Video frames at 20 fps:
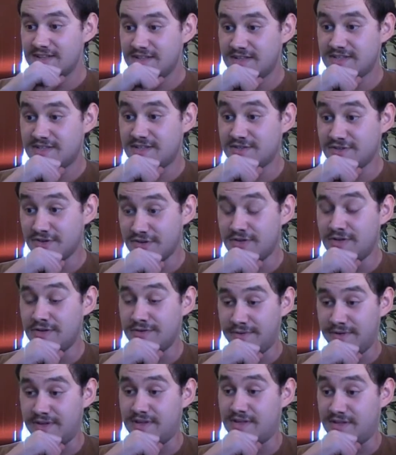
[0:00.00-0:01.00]
This is going
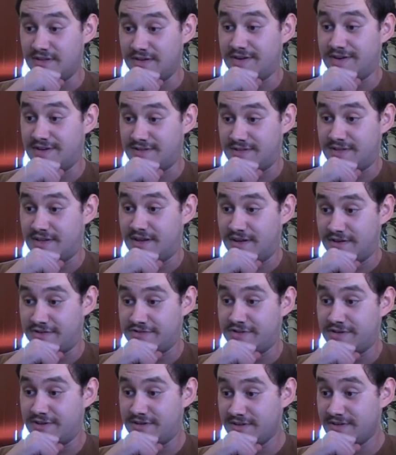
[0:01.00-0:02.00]
to be interesting
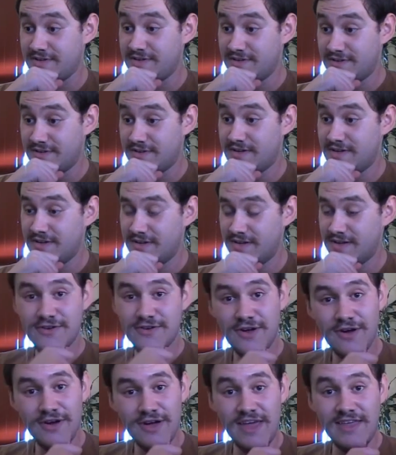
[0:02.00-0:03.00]
actually.
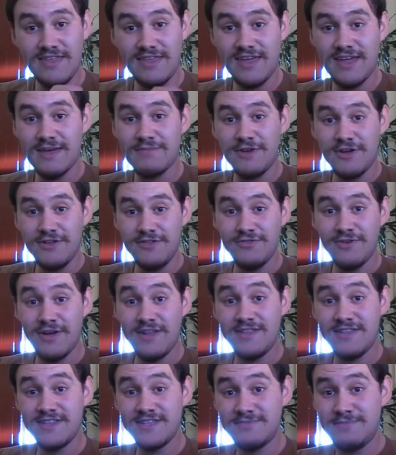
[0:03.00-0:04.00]
You know, I think I'm going to
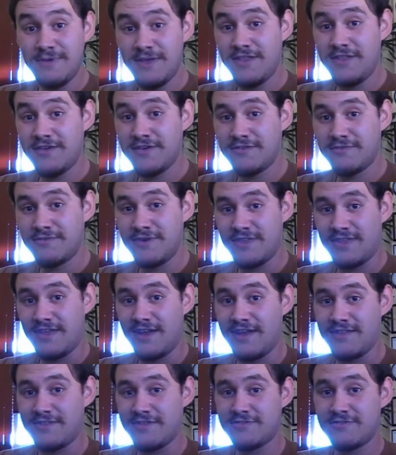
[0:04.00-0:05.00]
end this video with
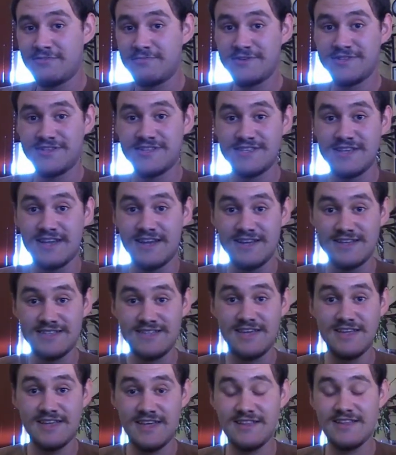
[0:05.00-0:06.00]
a letter to Princess
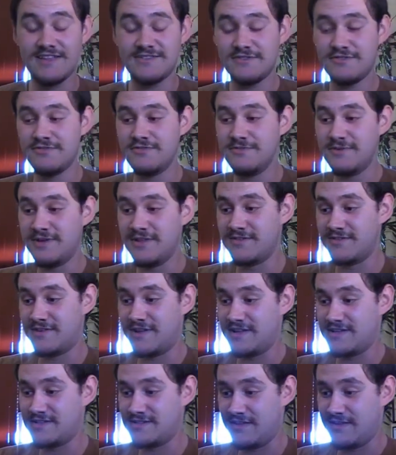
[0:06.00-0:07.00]
Celestia. Yeah, that's going to be
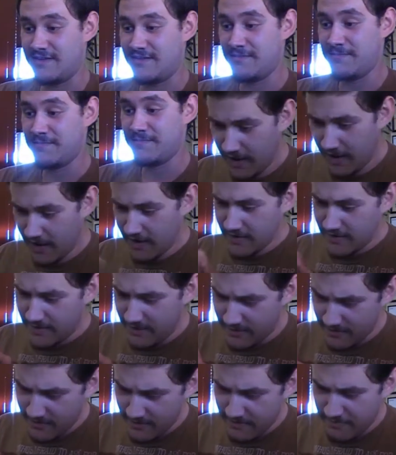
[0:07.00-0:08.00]
interesting.
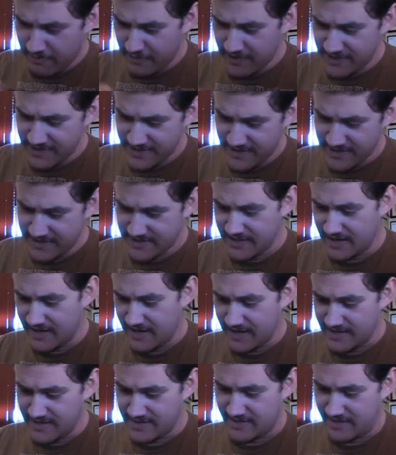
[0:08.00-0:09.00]
Dear Princess
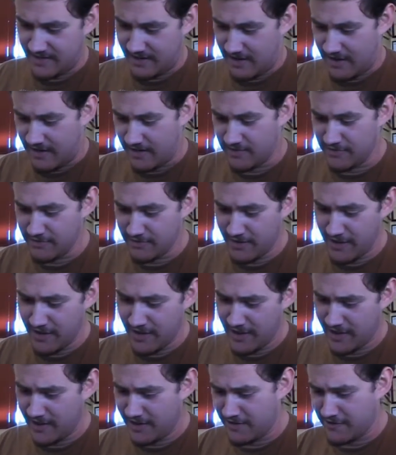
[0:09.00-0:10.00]
Celestia,
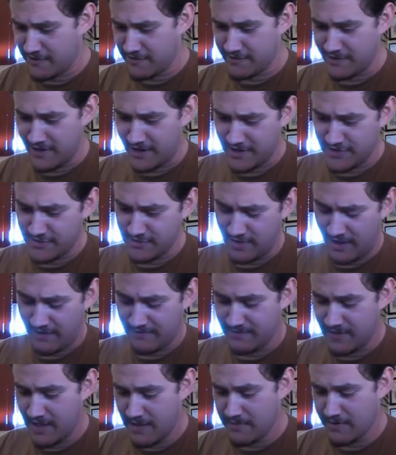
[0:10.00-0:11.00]
today I learned that I should
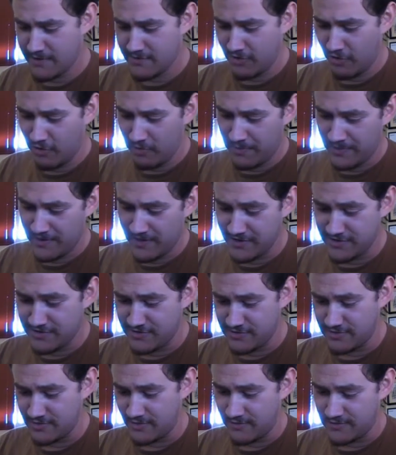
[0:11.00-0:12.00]
have never opened a
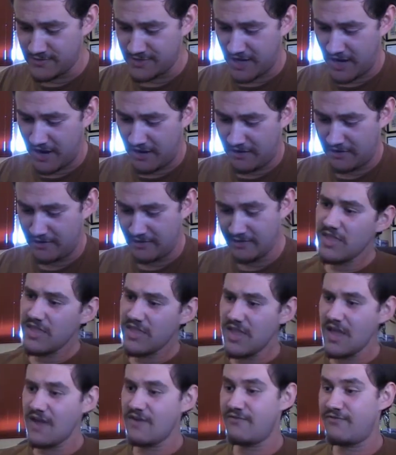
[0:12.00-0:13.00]
YouTube channel.
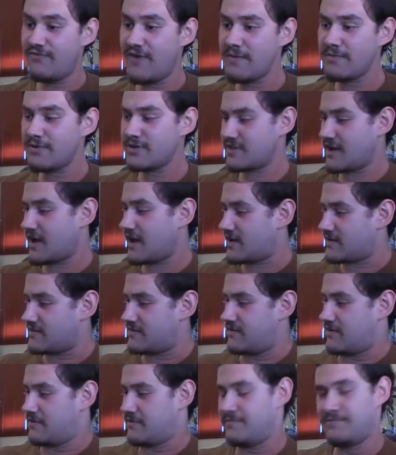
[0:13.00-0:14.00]
Favorite
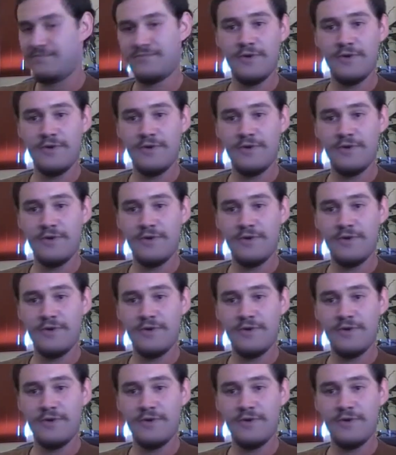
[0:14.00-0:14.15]
character?